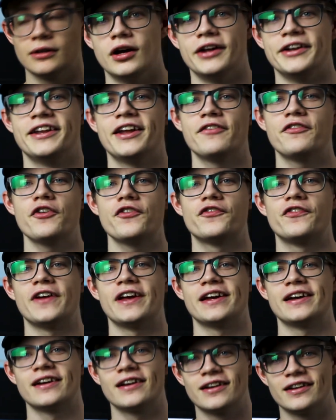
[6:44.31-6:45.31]
Another
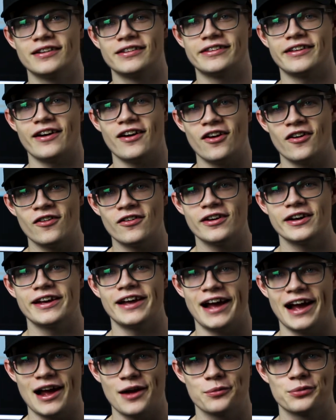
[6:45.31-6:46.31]
thing that
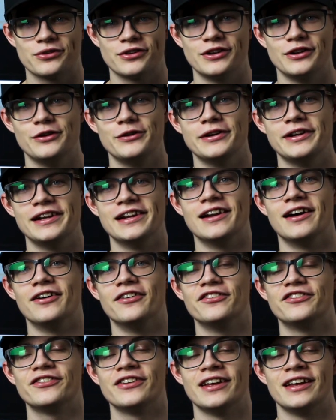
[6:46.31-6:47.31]
I absolutely
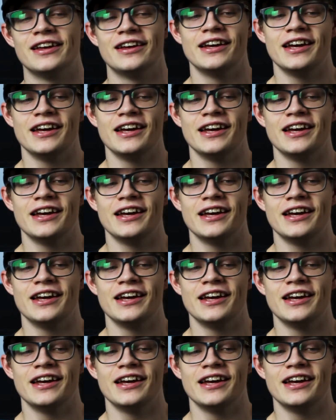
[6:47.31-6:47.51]
love